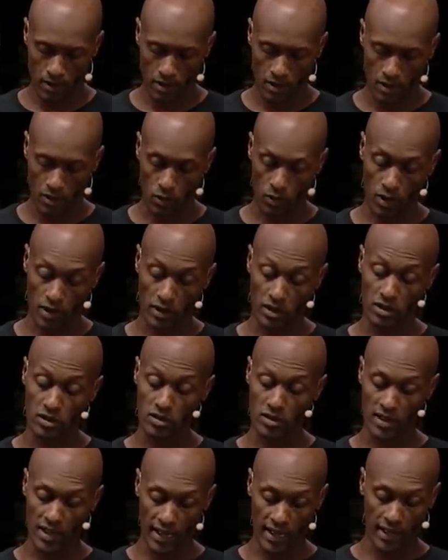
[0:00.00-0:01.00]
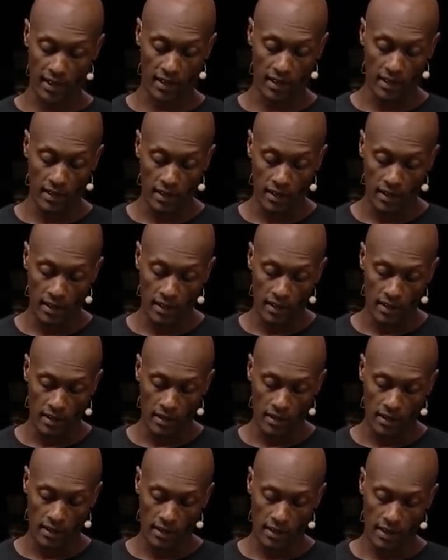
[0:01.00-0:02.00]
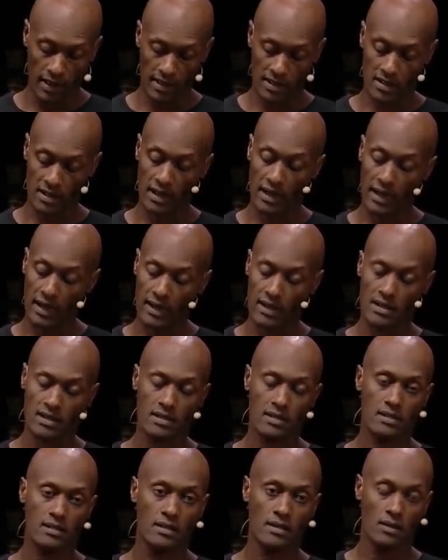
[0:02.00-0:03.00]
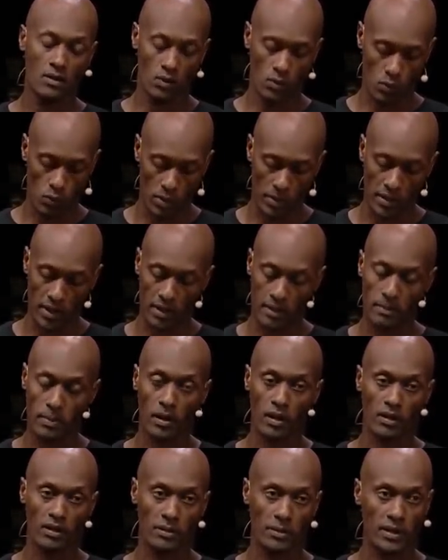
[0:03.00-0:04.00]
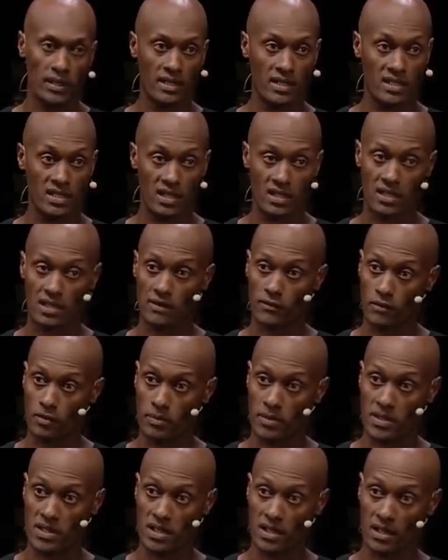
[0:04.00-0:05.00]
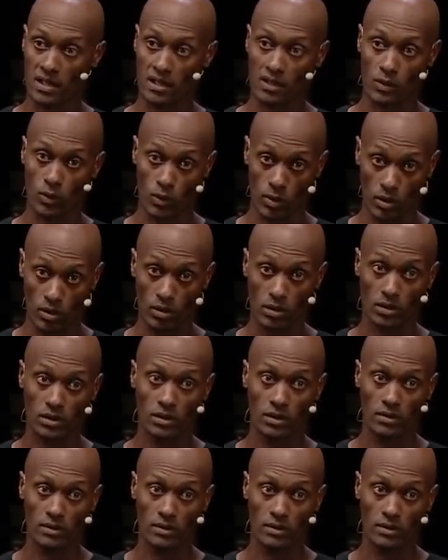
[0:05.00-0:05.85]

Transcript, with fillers: Rwanda today has the highest women in parliament at sixty-four percent in the world.